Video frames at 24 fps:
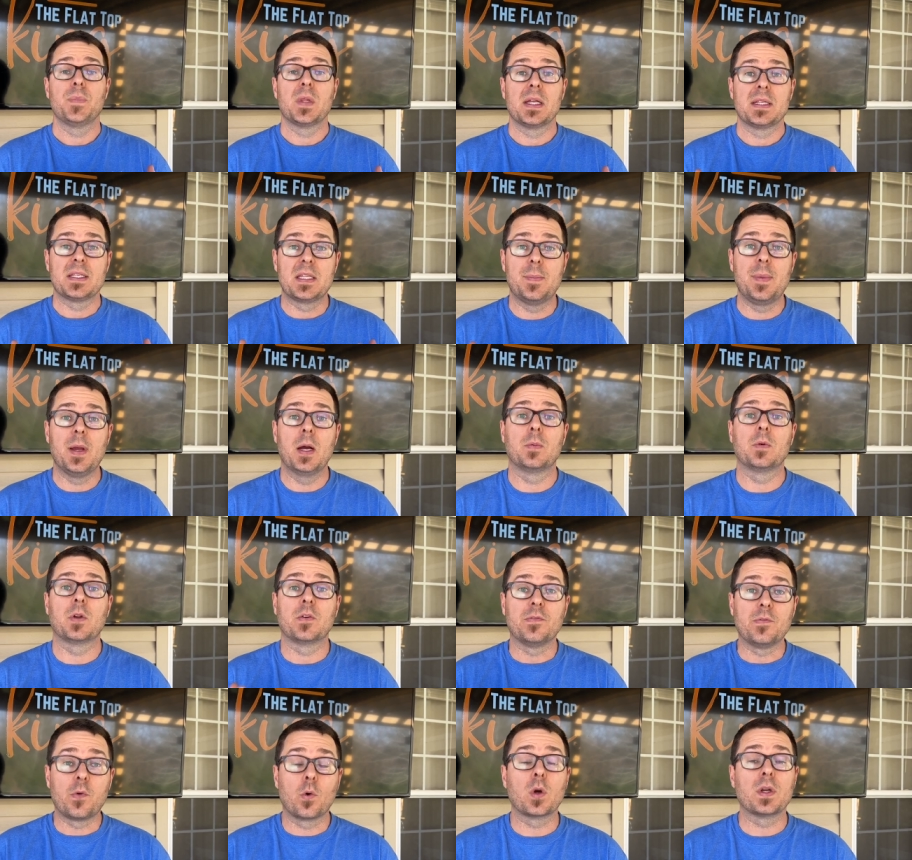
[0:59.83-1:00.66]
to be able to
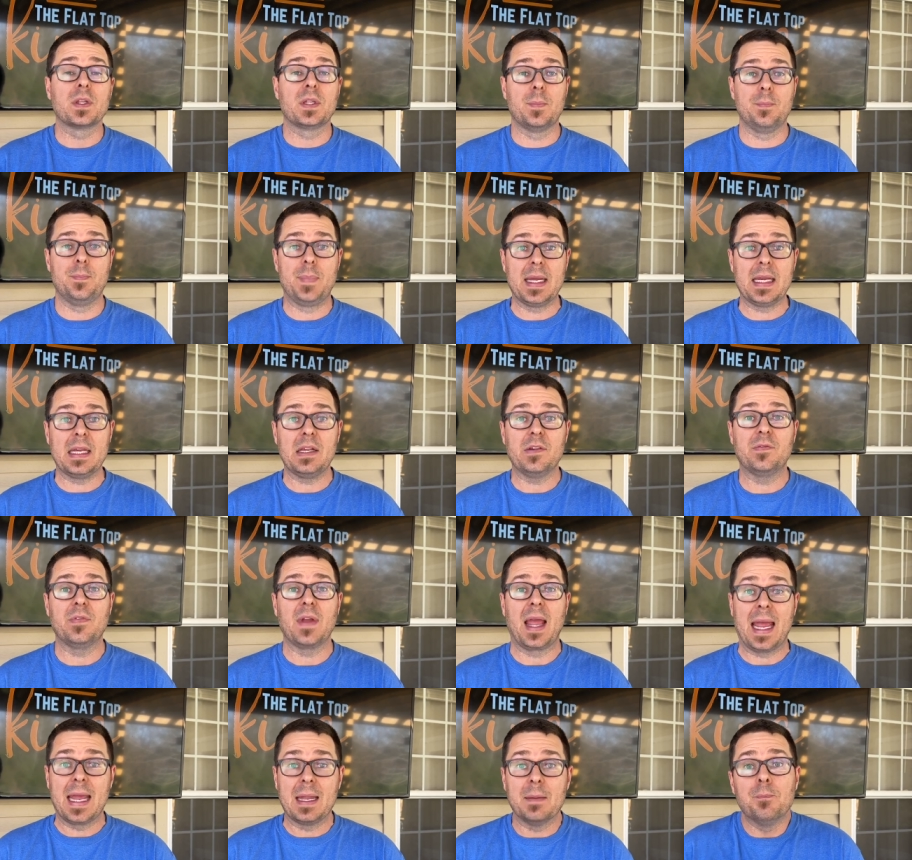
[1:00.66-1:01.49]
afford the beef
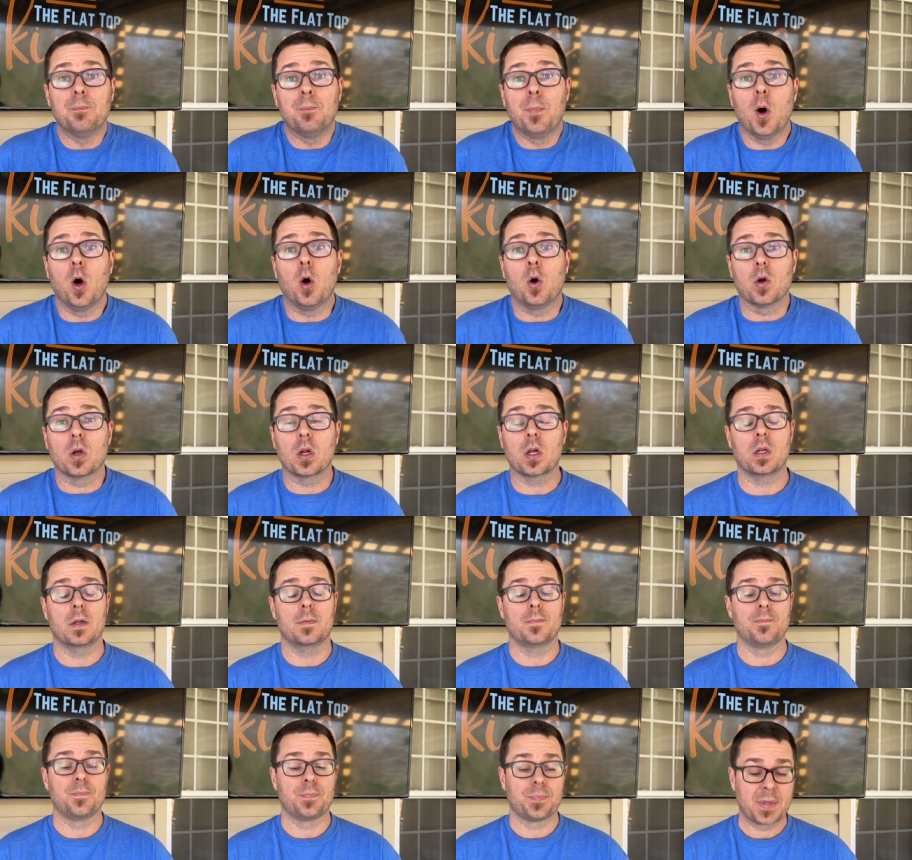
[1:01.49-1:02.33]
in bulk.
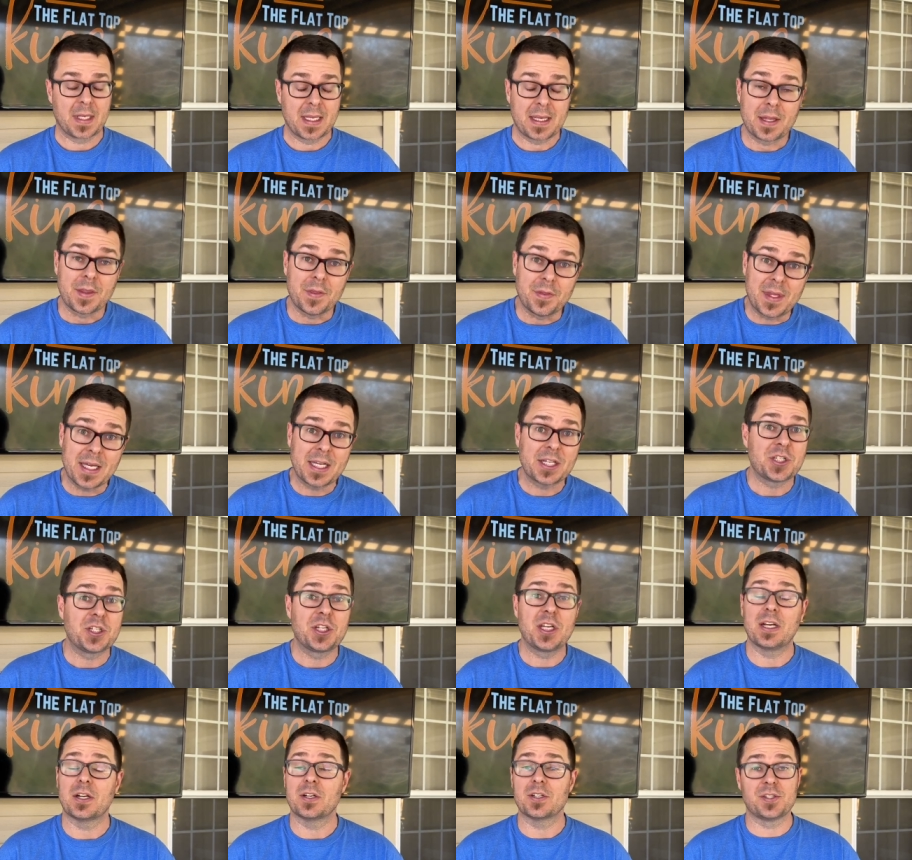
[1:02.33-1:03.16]
This
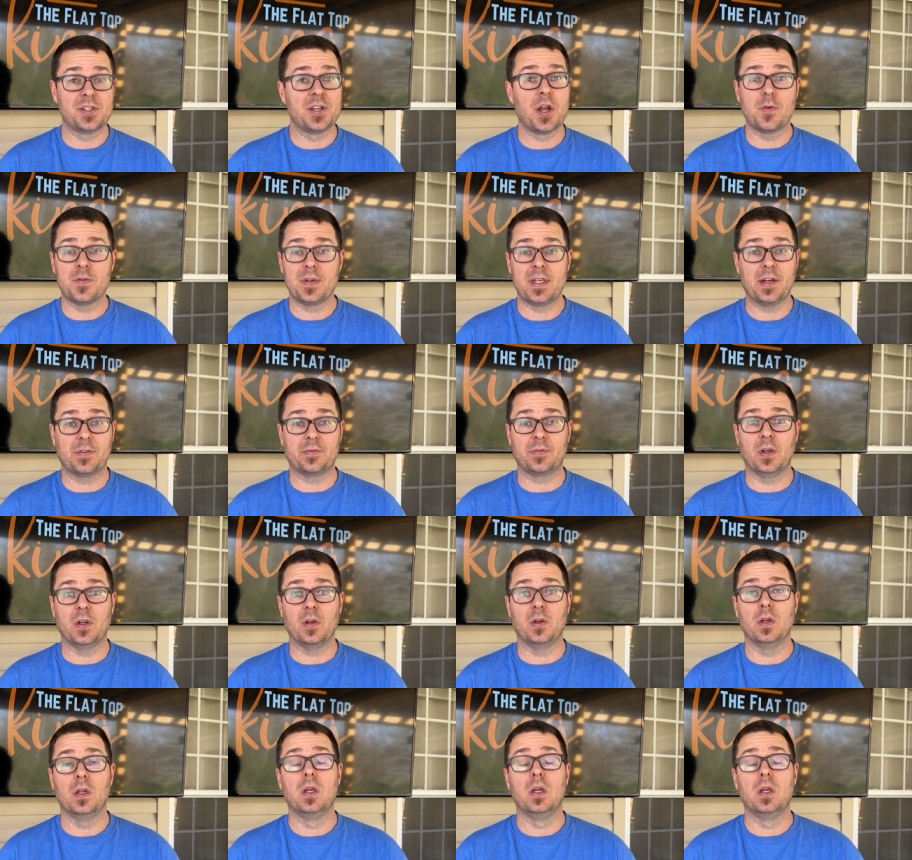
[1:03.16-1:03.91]
year is no different.